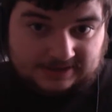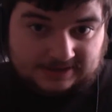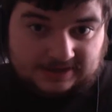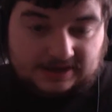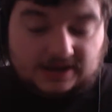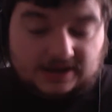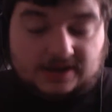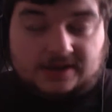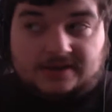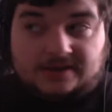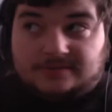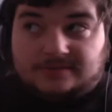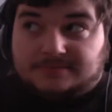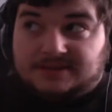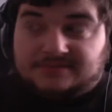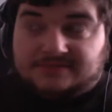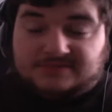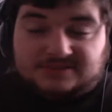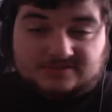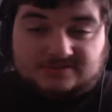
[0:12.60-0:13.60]
The
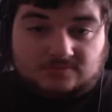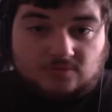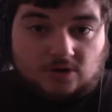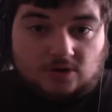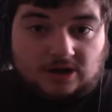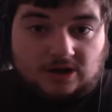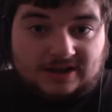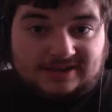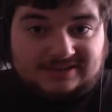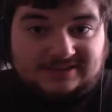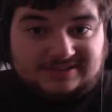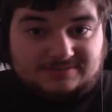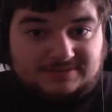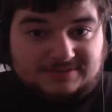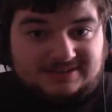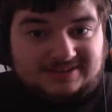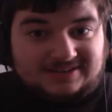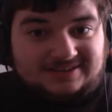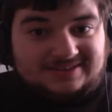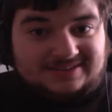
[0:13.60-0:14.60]
main reason why is
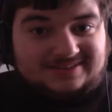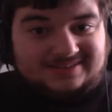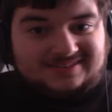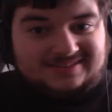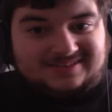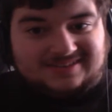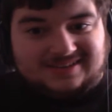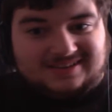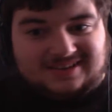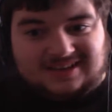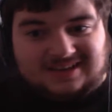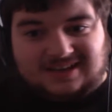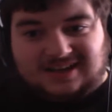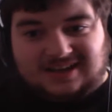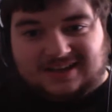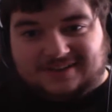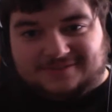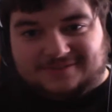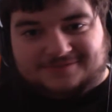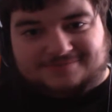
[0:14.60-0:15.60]
because
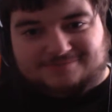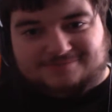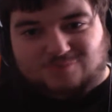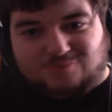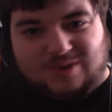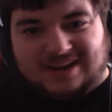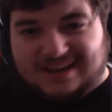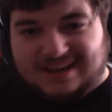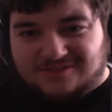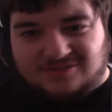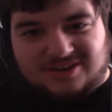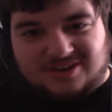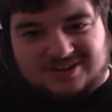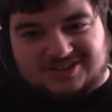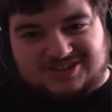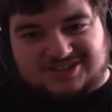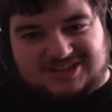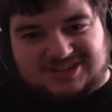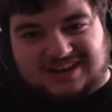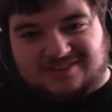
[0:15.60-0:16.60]
whenever I go
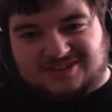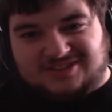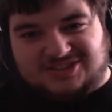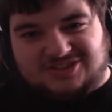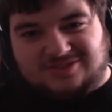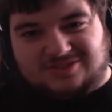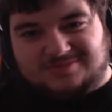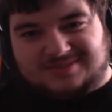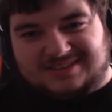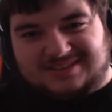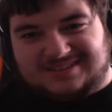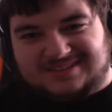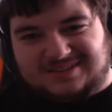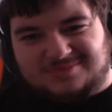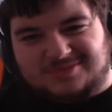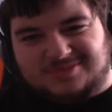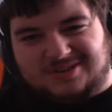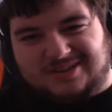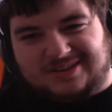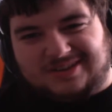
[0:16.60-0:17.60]
to charity shops, they
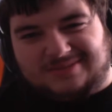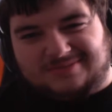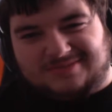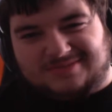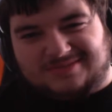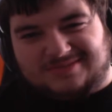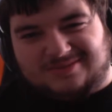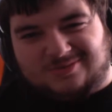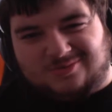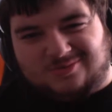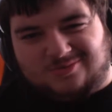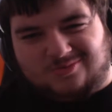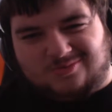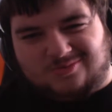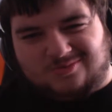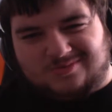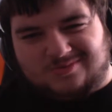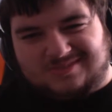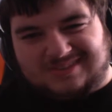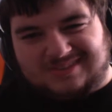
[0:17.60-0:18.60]
sometimes
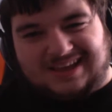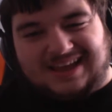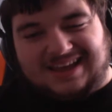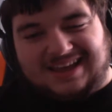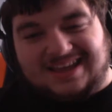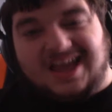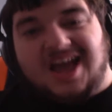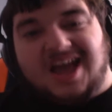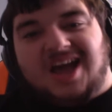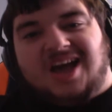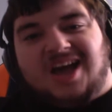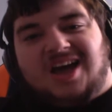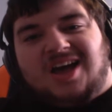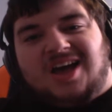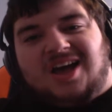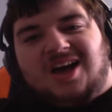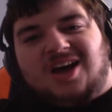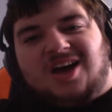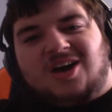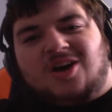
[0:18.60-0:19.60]
say,
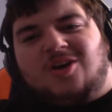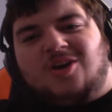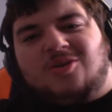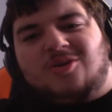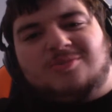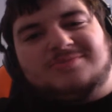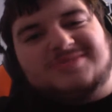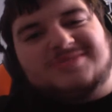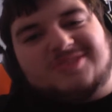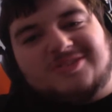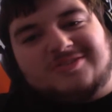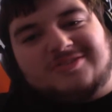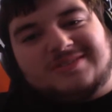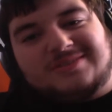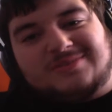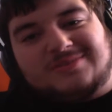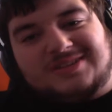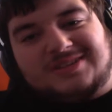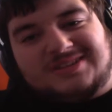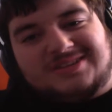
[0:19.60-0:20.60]
"Oh, I'm sorry,
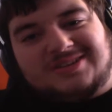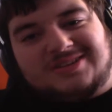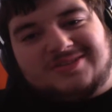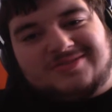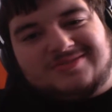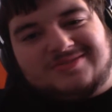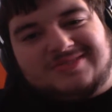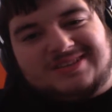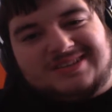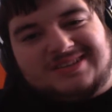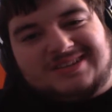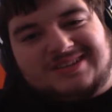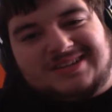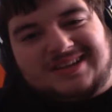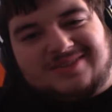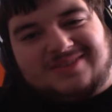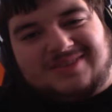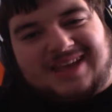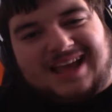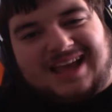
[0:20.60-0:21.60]
we
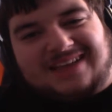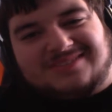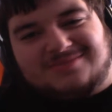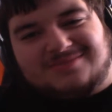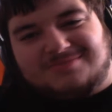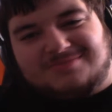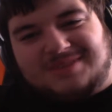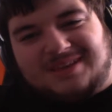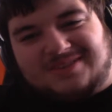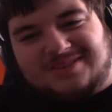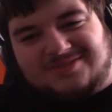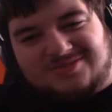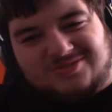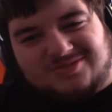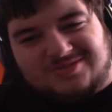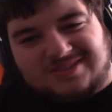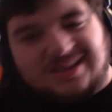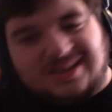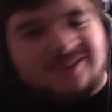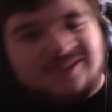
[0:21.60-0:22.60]
had some PS2
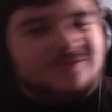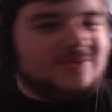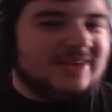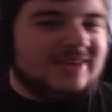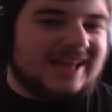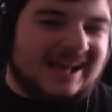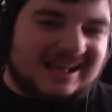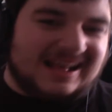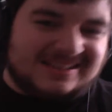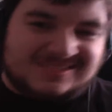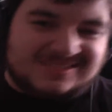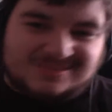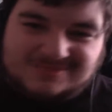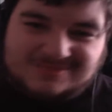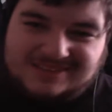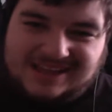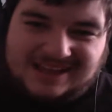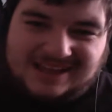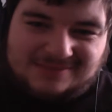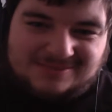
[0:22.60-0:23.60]
stuff, we had some
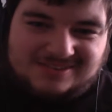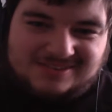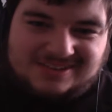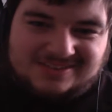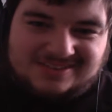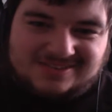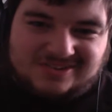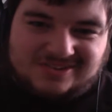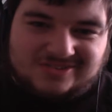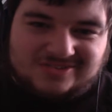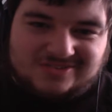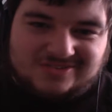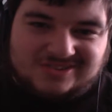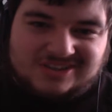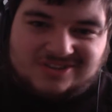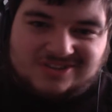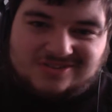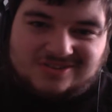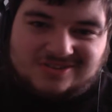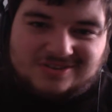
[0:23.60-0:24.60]
games with this console that
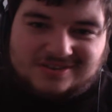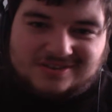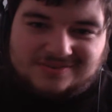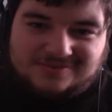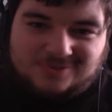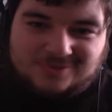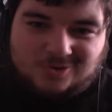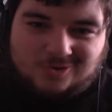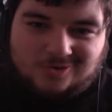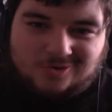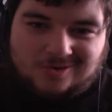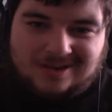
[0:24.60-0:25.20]
you're looking for,